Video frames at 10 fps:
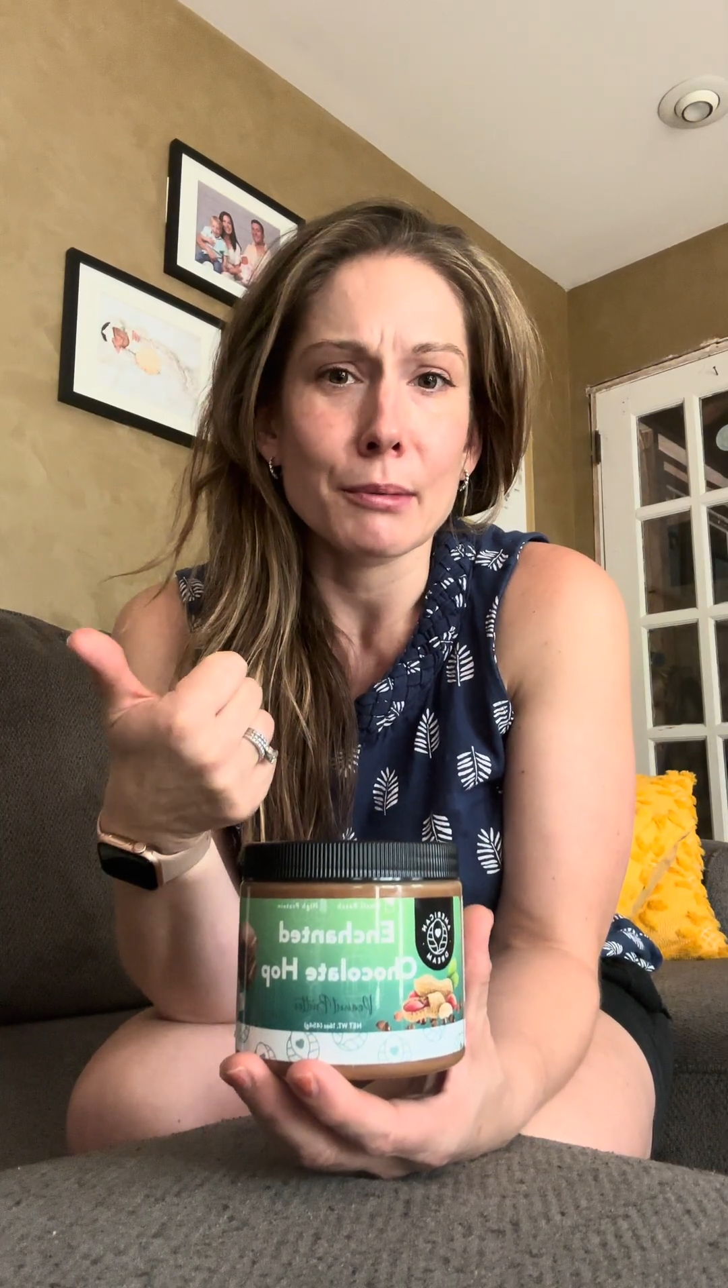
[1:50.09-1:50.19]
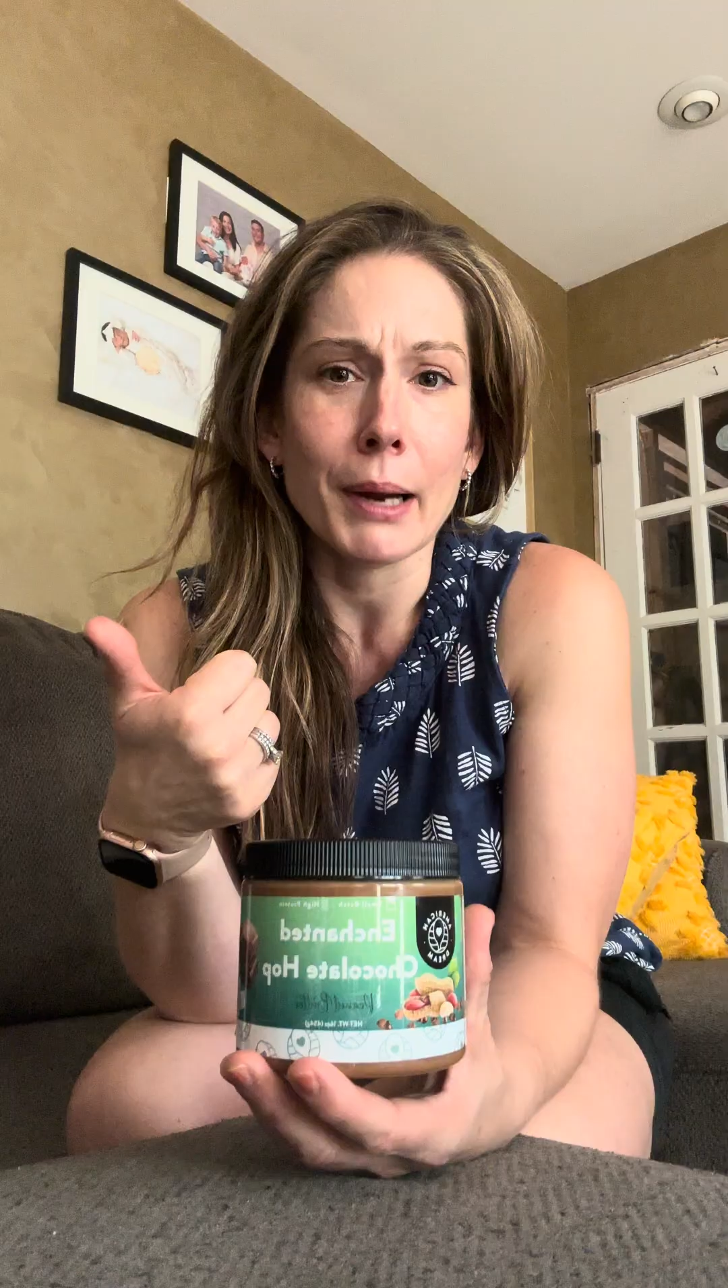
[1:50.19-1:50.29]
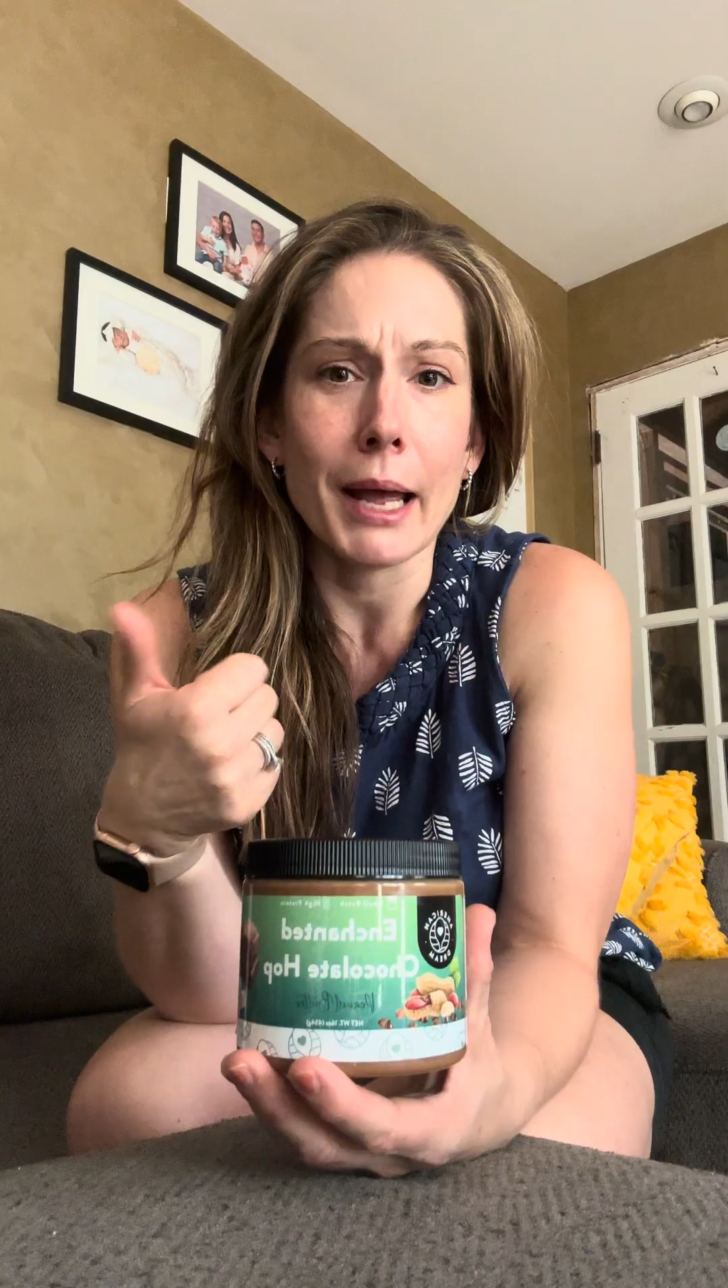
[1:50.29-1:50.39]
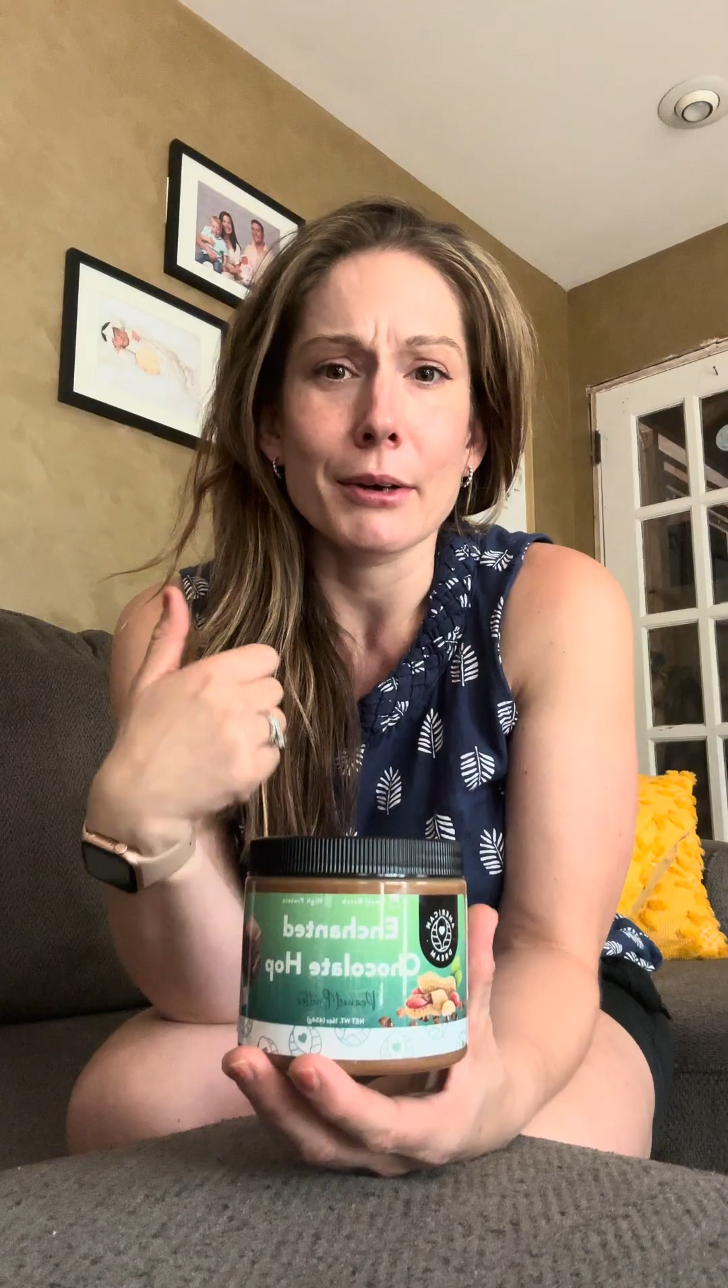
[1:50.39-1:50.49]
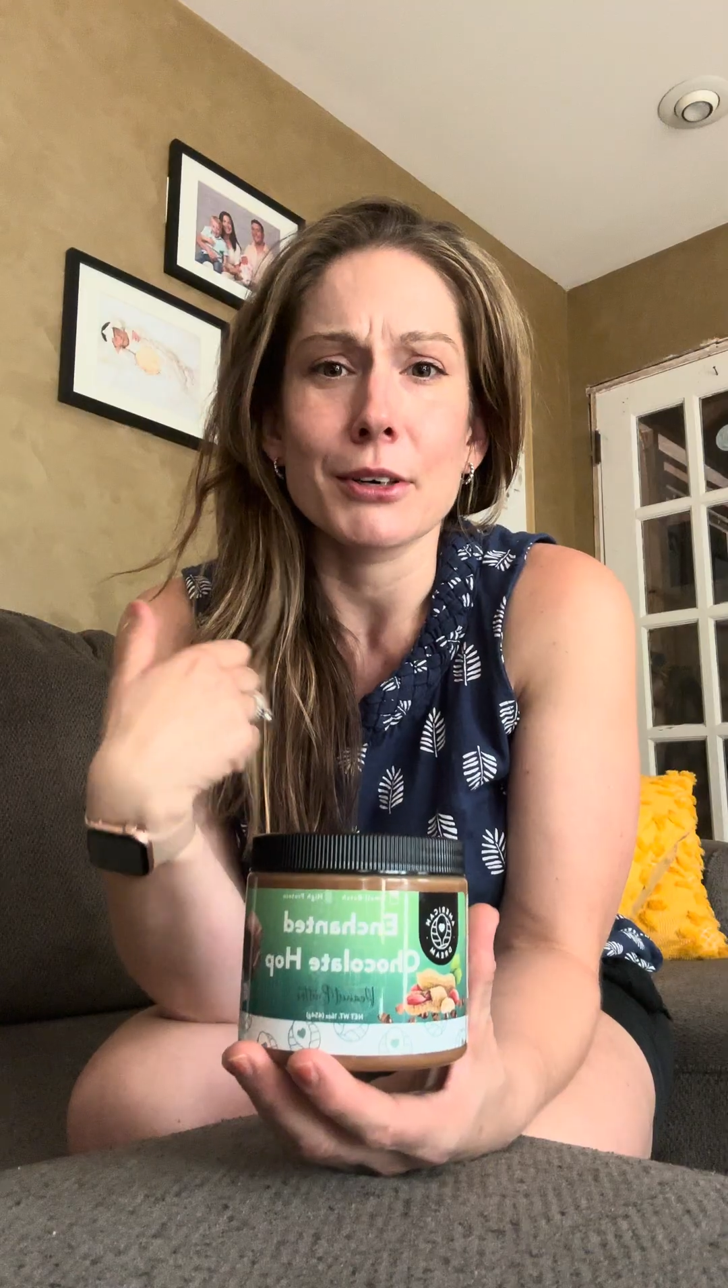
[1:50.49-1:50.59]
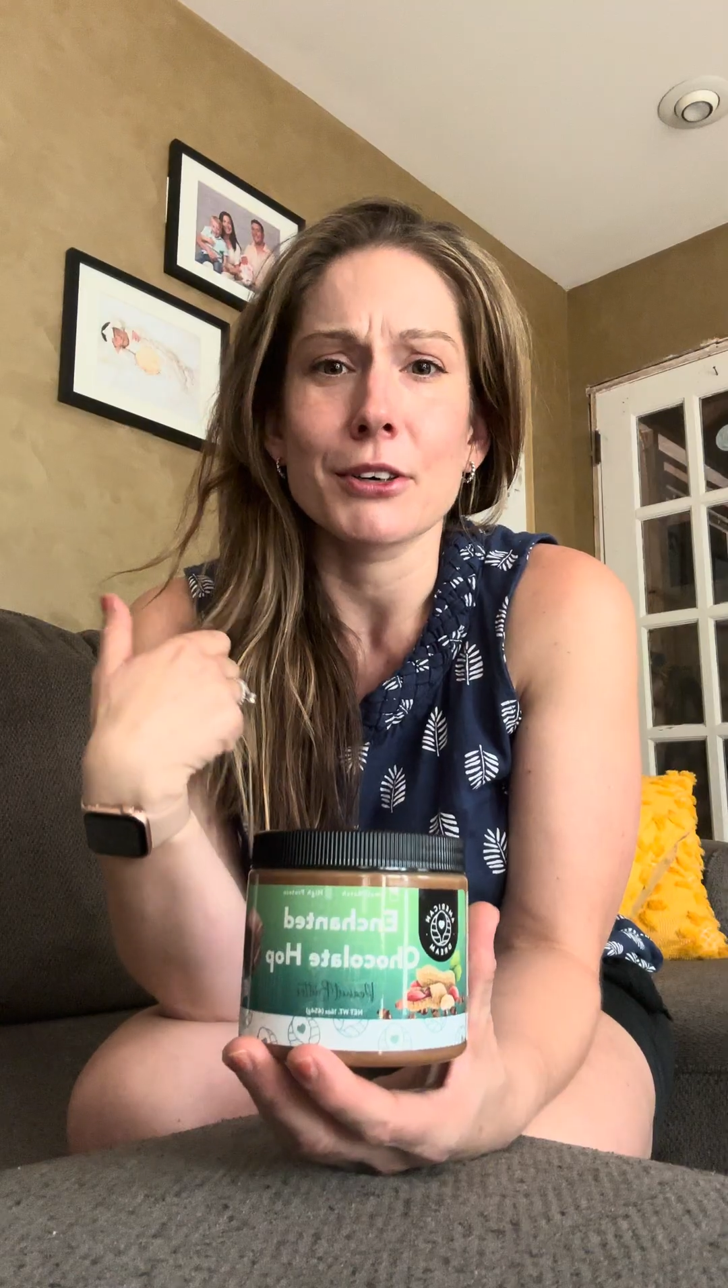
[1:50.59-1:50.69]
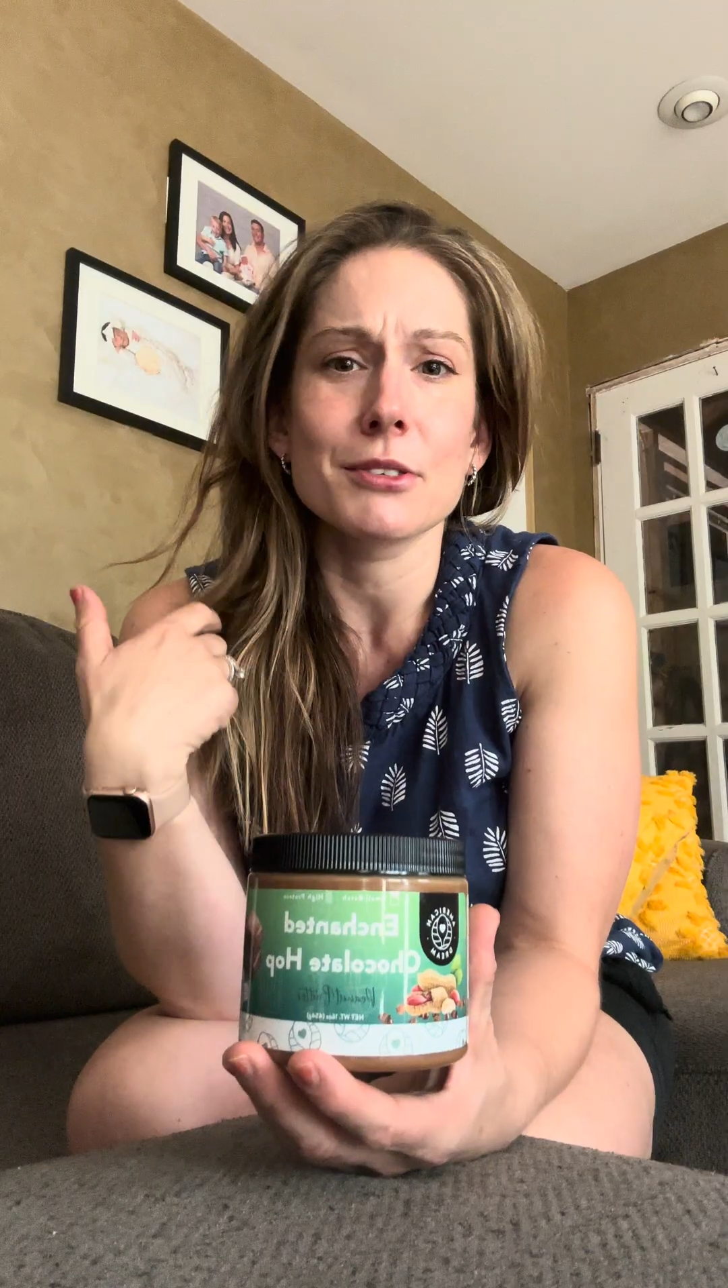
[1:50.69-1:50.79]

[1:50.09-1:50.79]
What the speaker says: powders,